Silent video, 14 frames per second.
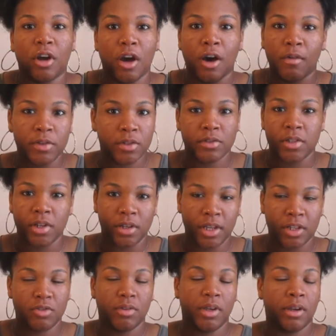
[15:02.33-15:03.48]
to always go to the
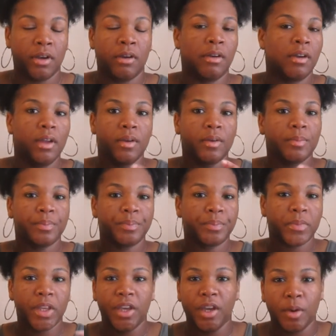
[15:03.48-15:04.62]
natural hair
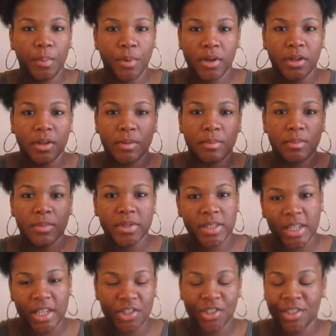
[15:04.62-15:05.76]
care product
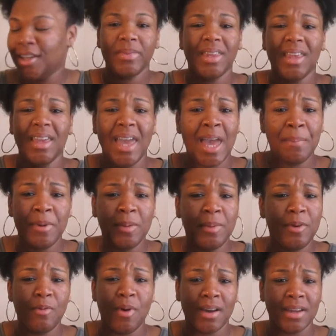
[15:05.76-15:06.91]
section. Happened to be
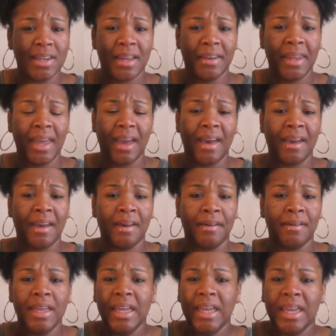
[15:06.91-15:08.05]
walking down that
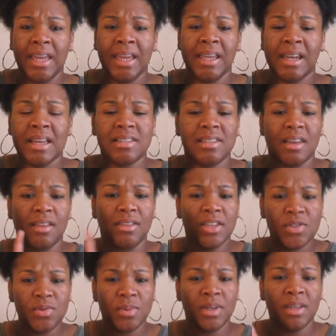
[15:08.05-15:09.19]
aisle and I saw
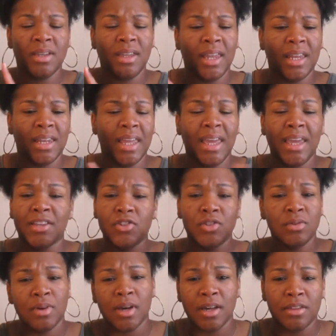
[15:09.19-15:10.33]
this one and they had
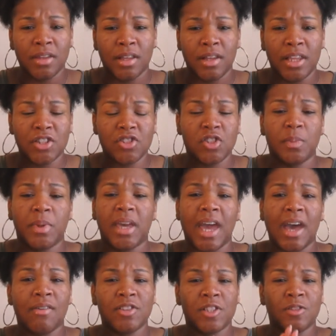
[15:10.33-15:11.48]
two other collections, but
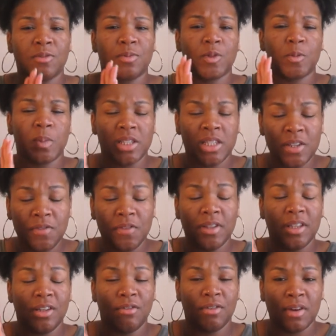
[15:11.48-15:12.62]
I was
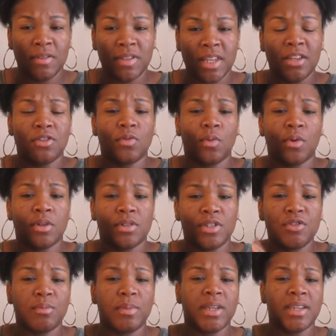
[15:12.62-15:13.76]
specifically gravitated towards
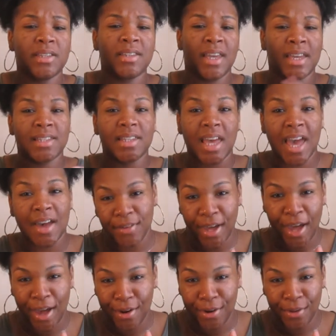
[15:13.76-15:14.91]
this one because it has
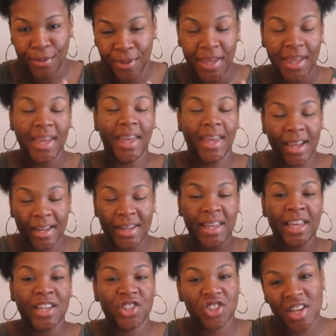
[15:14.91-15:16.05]
avocado and it
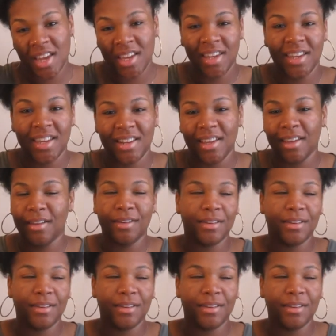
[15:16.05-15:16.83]
has shea in it